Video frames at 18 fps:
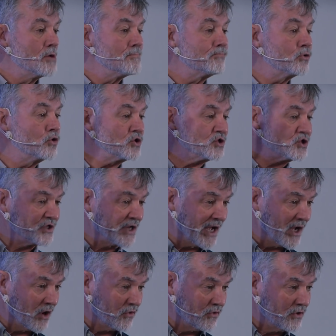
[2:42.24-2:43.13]
pushed
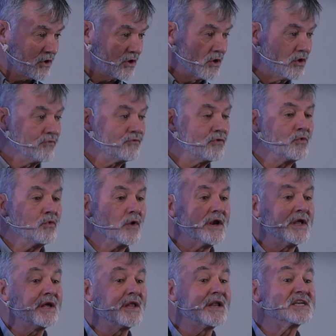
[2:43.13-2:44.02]
out for
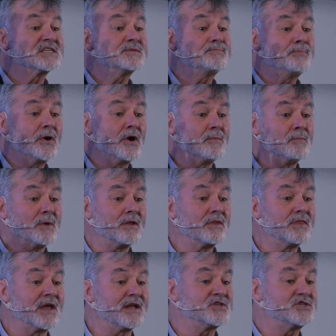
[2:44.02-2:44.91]
running an
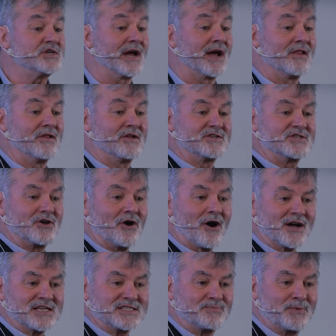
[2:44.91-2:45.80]
experiment that challenged
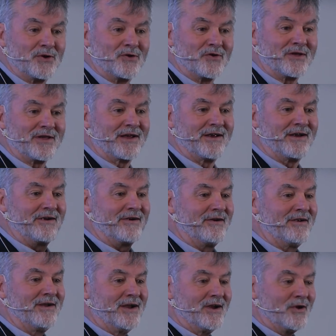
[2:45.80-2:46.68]
hospital
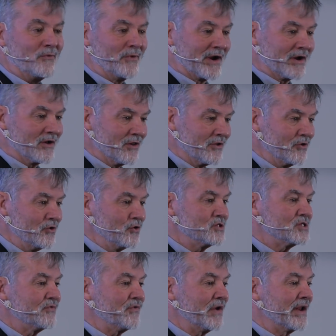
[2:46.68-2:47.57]
care, regular
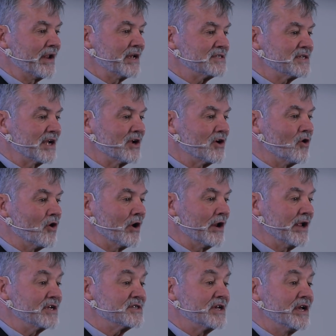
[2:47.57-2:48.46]
use of
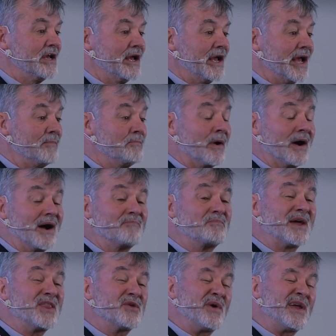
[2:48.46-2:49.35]
antipsychotics, and
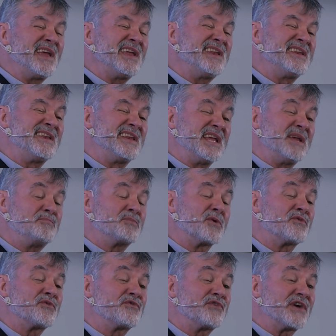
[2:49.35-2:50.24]
by the way, he
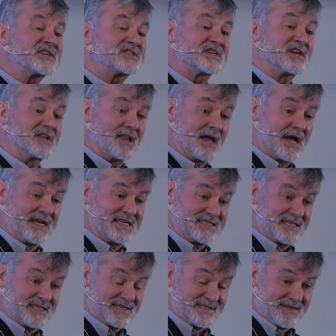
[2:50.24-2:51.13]

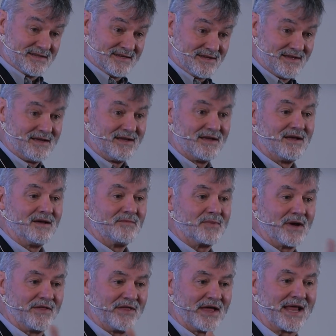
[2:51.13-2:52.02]
deprofessionalized it.
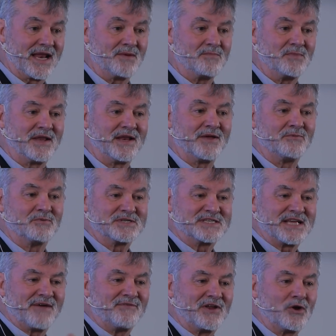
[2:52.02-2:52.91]
By that I mean he
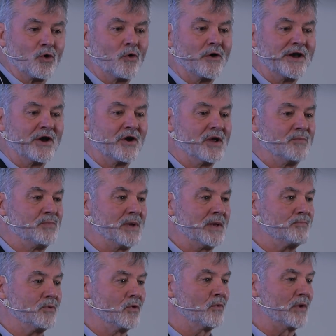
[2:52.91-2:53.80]
was having ordinary
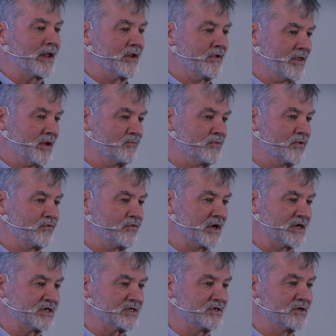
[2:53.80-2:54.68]
people rather than
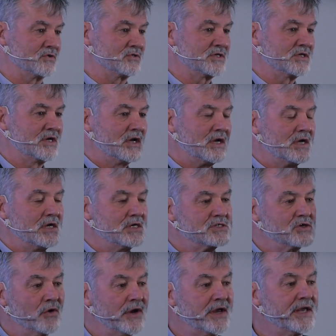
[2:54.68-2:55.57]
professionals.
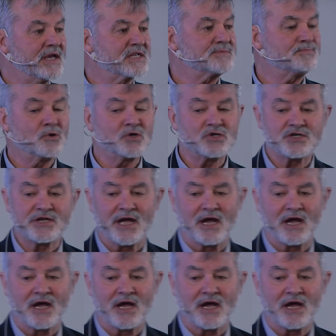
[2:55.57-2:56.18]
So he gets pushed